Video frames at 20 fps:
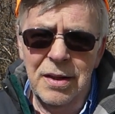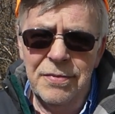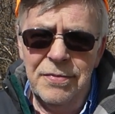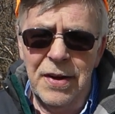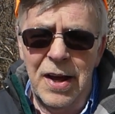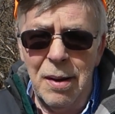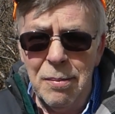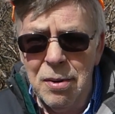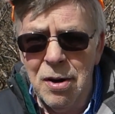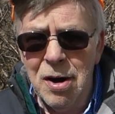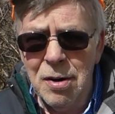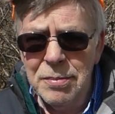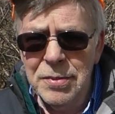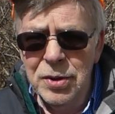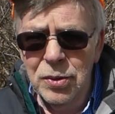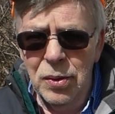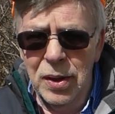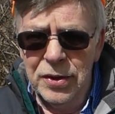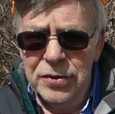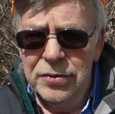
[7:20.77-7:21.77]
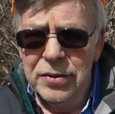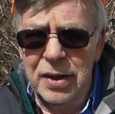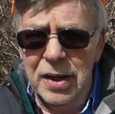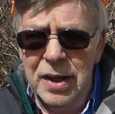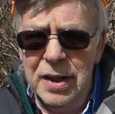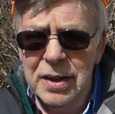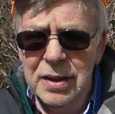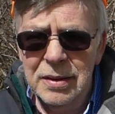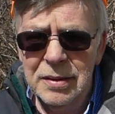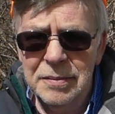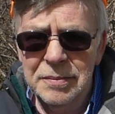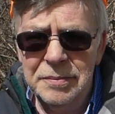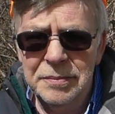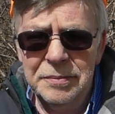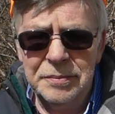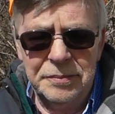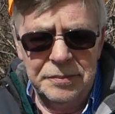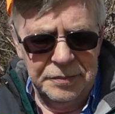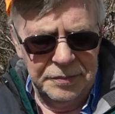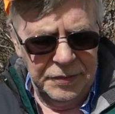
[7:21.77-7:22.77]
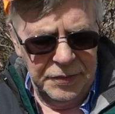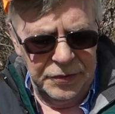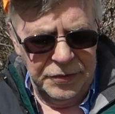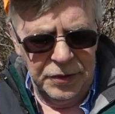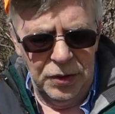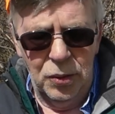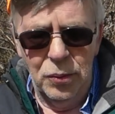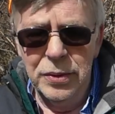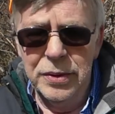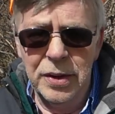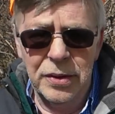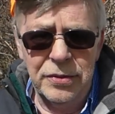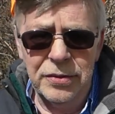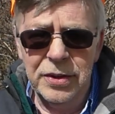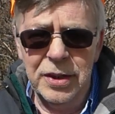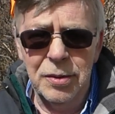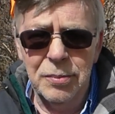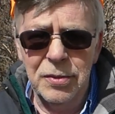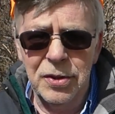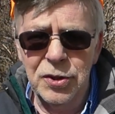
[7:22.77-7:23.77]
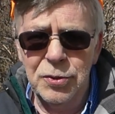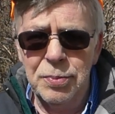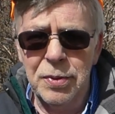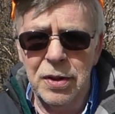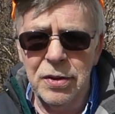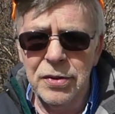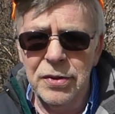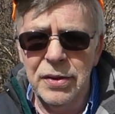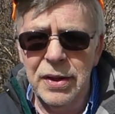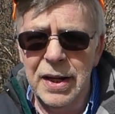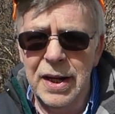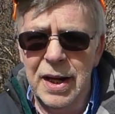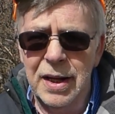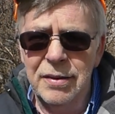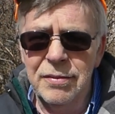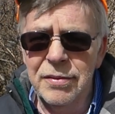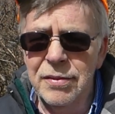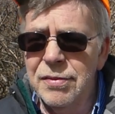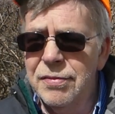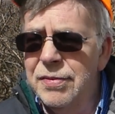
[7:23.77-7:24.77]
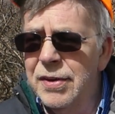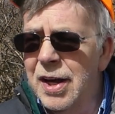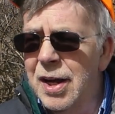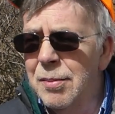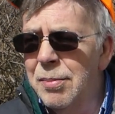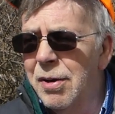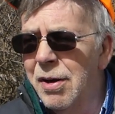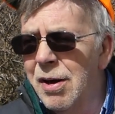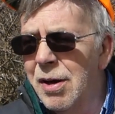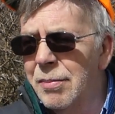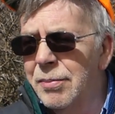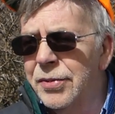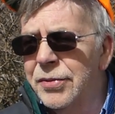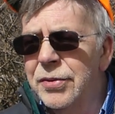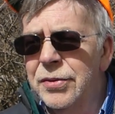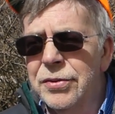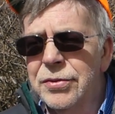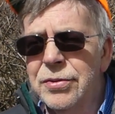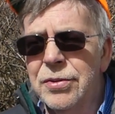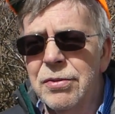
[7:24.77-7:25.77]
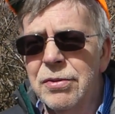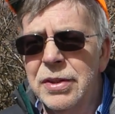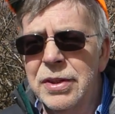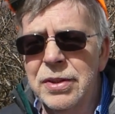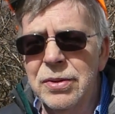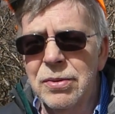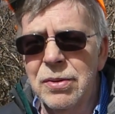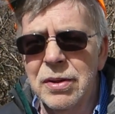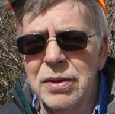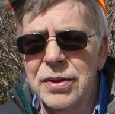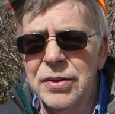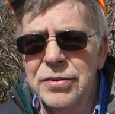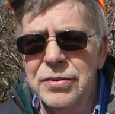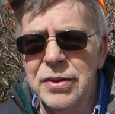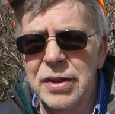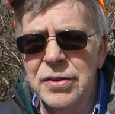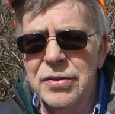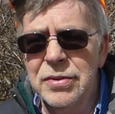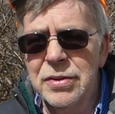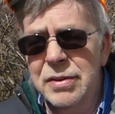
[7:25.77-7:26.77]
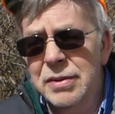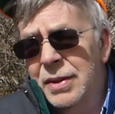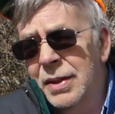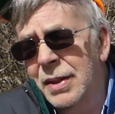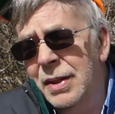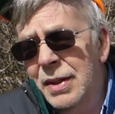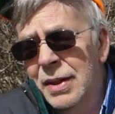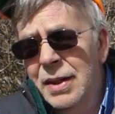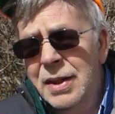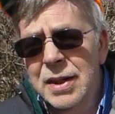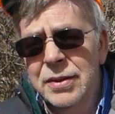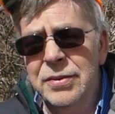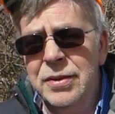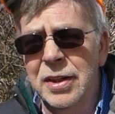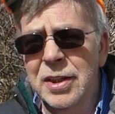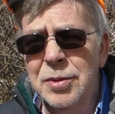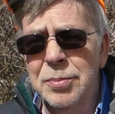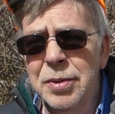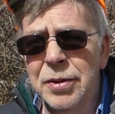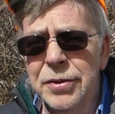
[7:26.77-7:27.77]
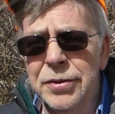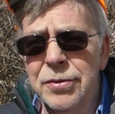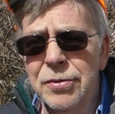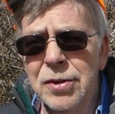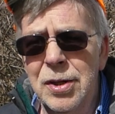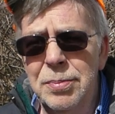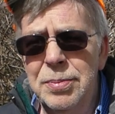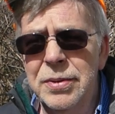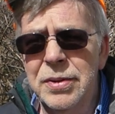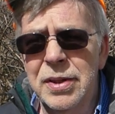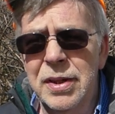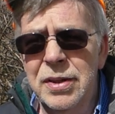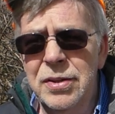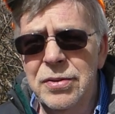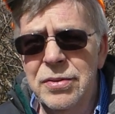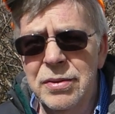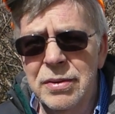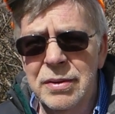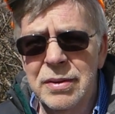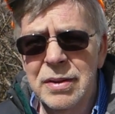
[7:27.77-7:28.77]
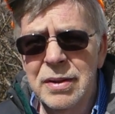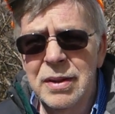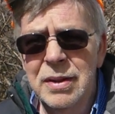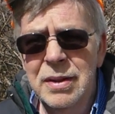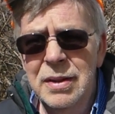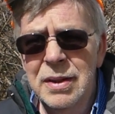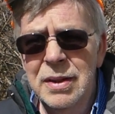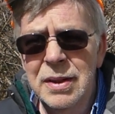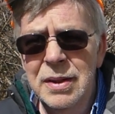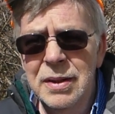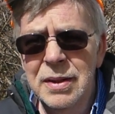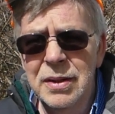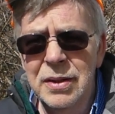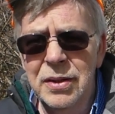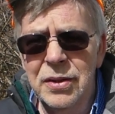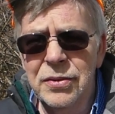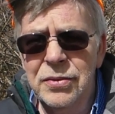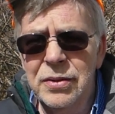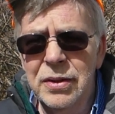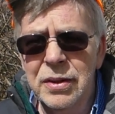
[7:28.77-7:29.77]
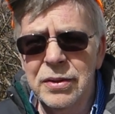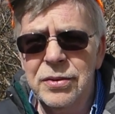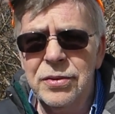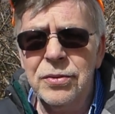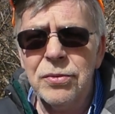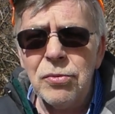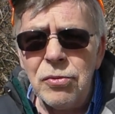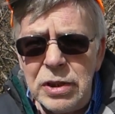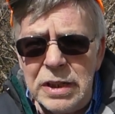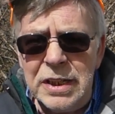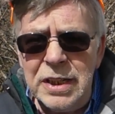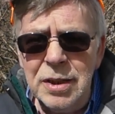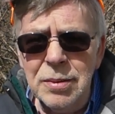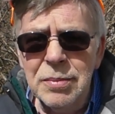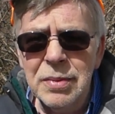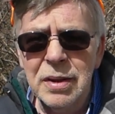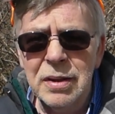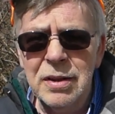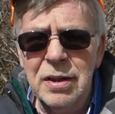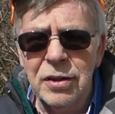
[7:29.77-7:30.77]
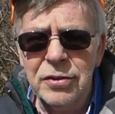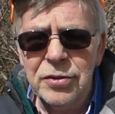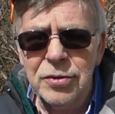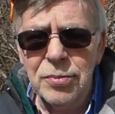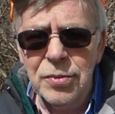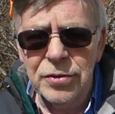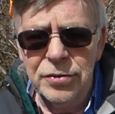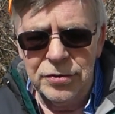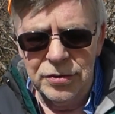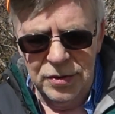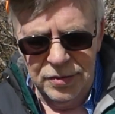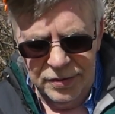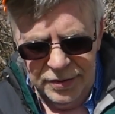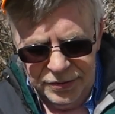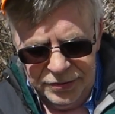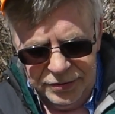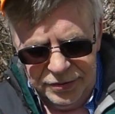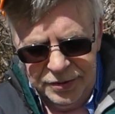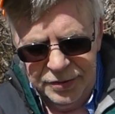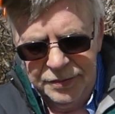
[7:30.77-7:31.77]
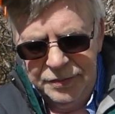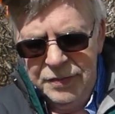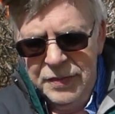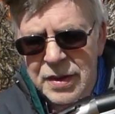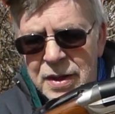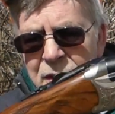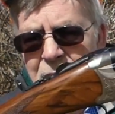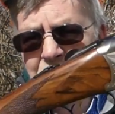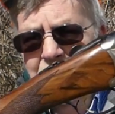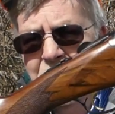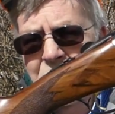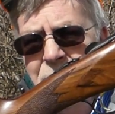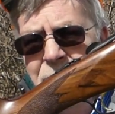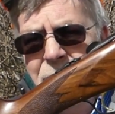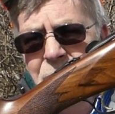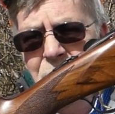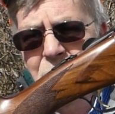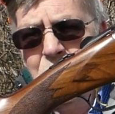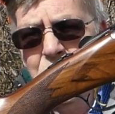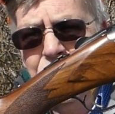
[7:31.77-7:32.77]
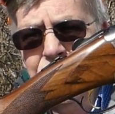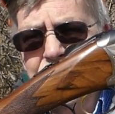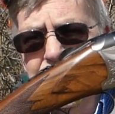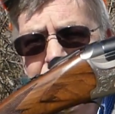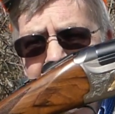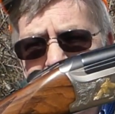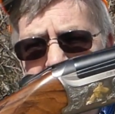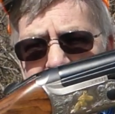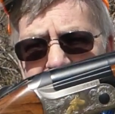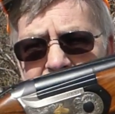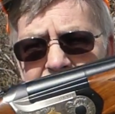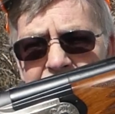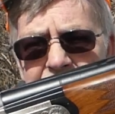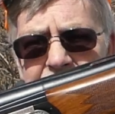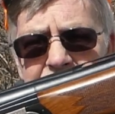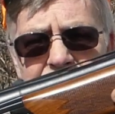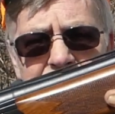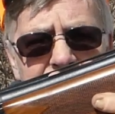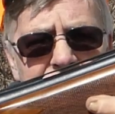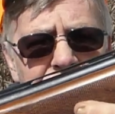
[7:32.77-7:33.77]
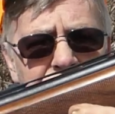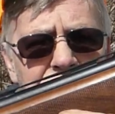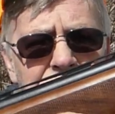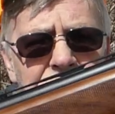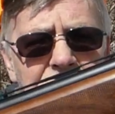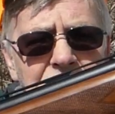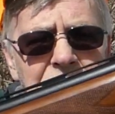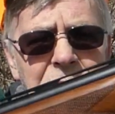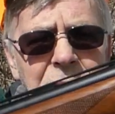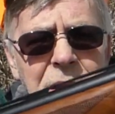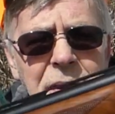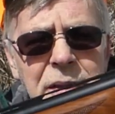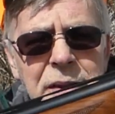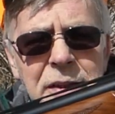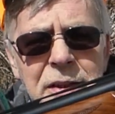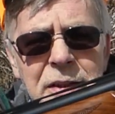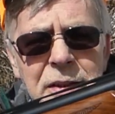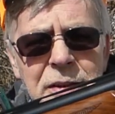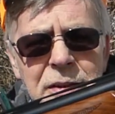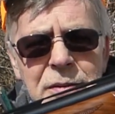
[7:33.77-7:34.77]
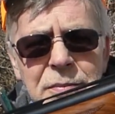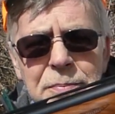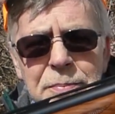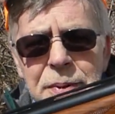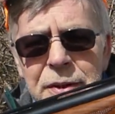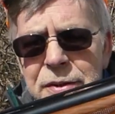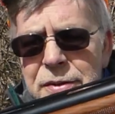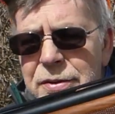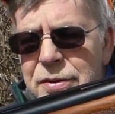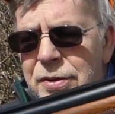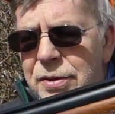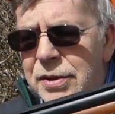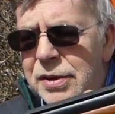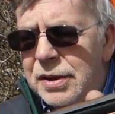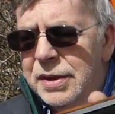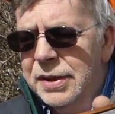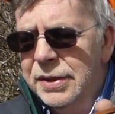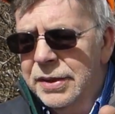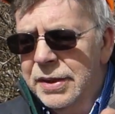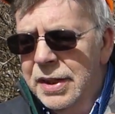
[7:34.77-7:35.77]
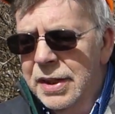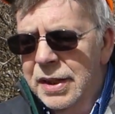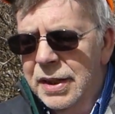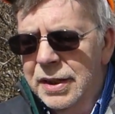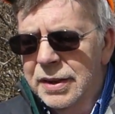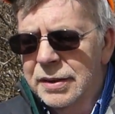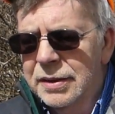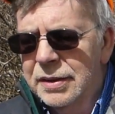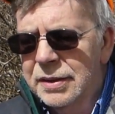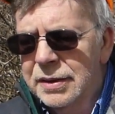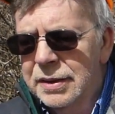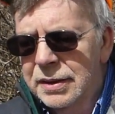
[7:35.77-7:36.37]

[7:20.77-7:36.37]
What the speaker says: Fabarm USA, so it doesn't get much better than that. Fabarm is a screening organization, so they built a reputation. It is extreme customer service. So hopefully this gives you a little better look at the gun,